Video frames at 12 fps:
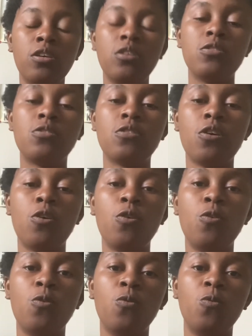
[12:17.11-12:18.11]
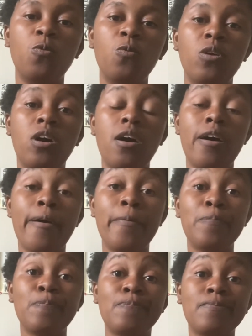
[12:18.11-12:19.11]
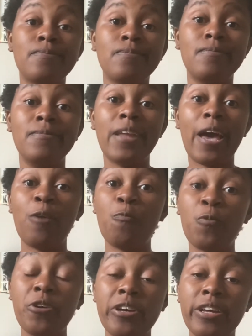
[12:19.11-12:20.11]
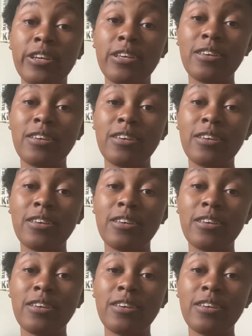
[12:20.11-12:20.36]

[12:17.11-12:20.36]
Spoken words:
So night one